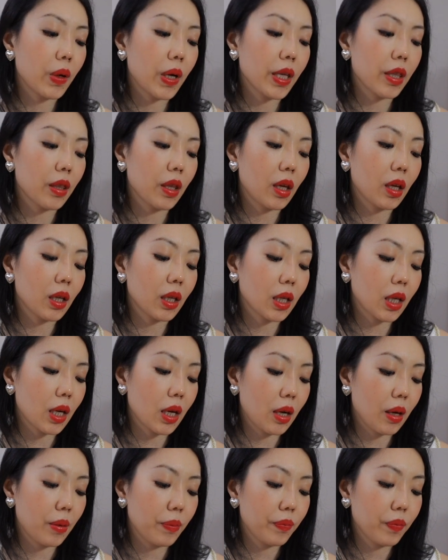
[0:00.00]
I think
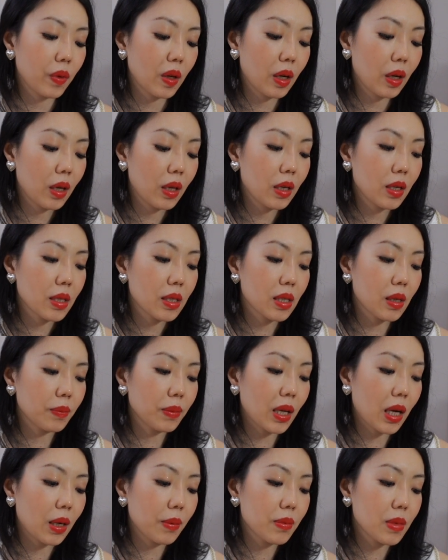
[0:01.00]
um,
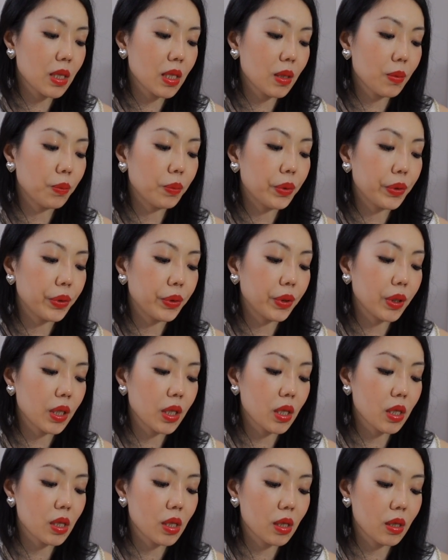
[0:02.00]
sometimes simple
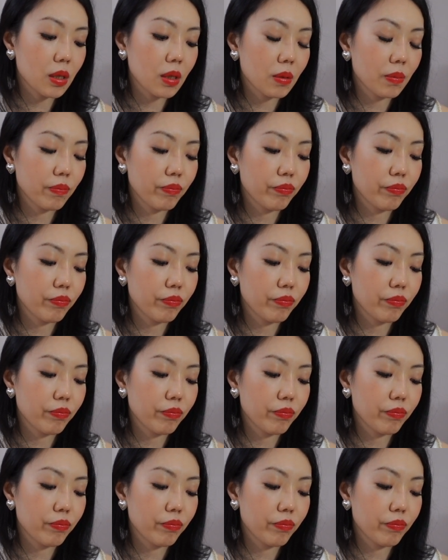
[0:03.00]
is